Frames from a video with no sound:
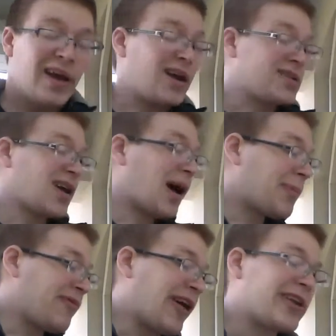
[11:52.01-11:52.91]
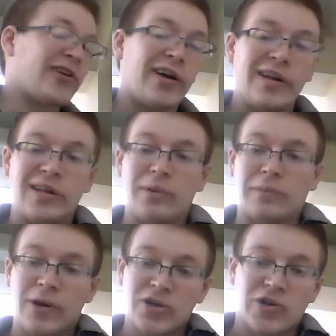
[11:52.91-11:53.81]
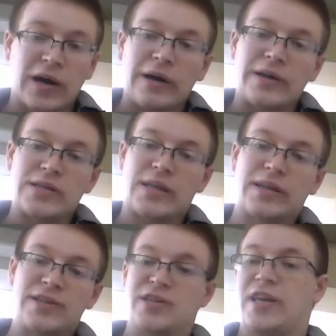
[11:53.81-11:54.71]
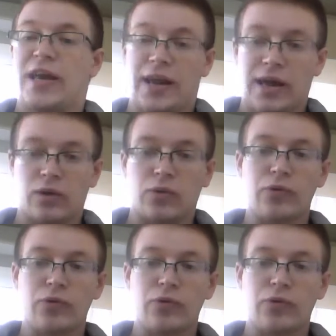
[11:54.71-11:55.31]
And on top of that, you're hitting them in pressure areas that they just can't handle.